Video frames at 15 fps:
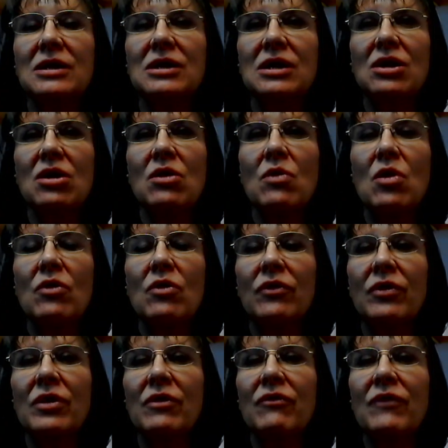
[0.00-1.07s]
to go
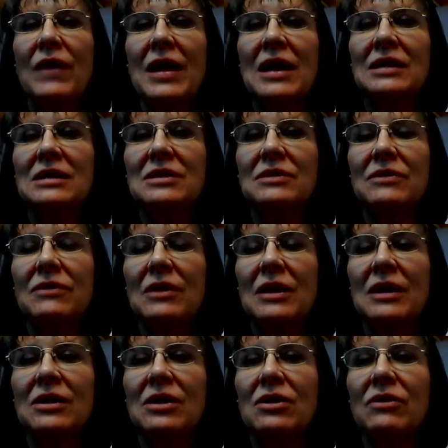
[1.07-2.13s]
over the vents
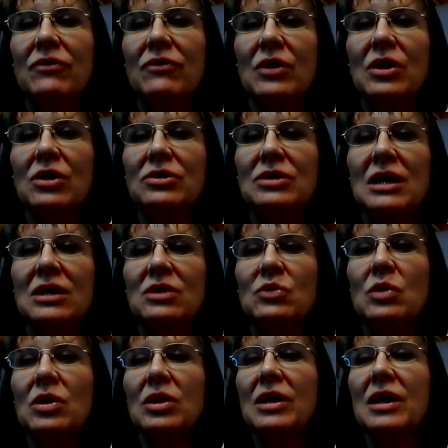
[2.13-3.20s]
for your
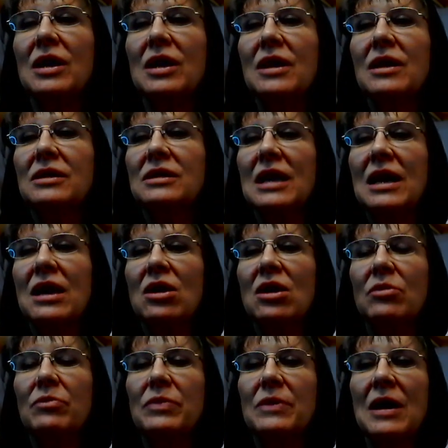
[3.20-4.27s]
ductwork to
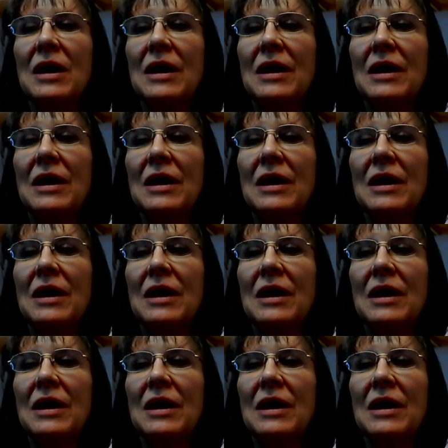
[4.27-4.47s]
help